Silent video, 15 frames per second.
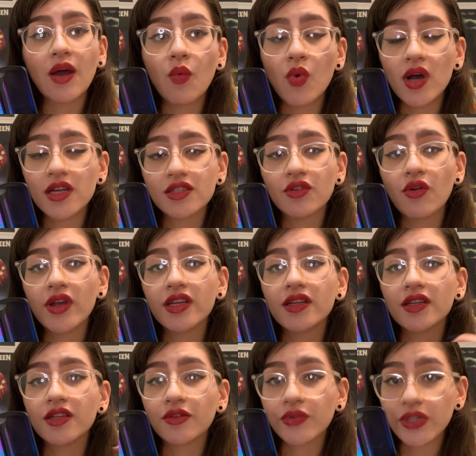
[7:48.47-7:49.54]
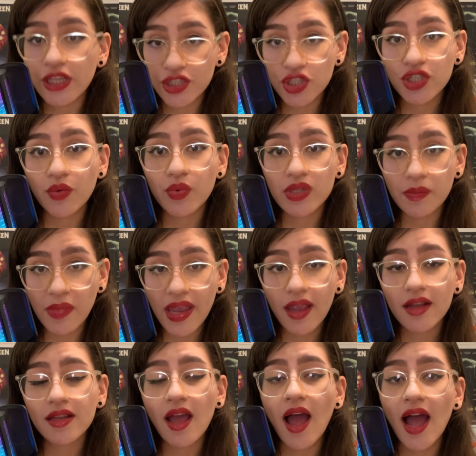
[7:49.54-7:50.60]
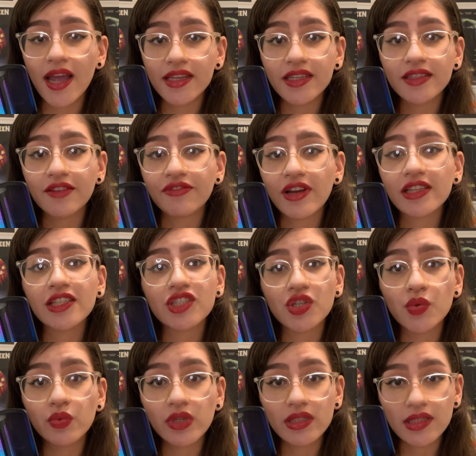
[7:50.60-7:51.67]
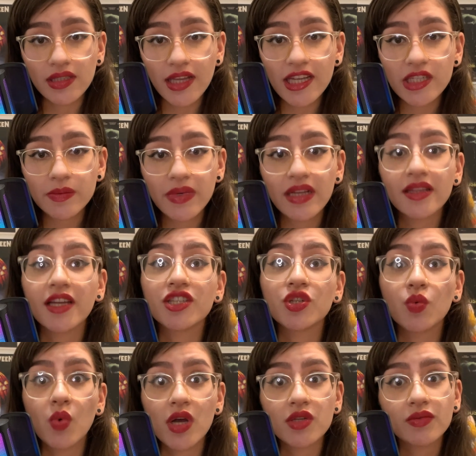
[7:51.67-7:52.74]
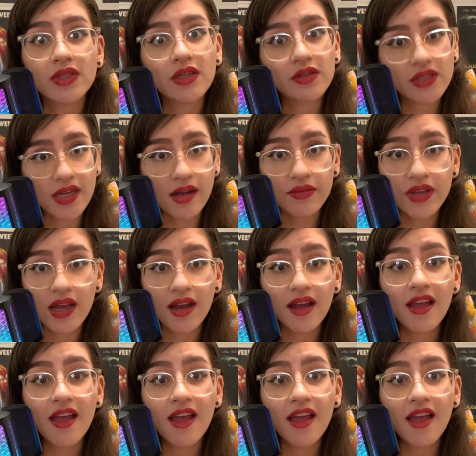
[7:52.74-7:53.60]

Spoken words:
That was going in a relationship with a man, hiding the fact that she was a lesbian, that she was with Octavia,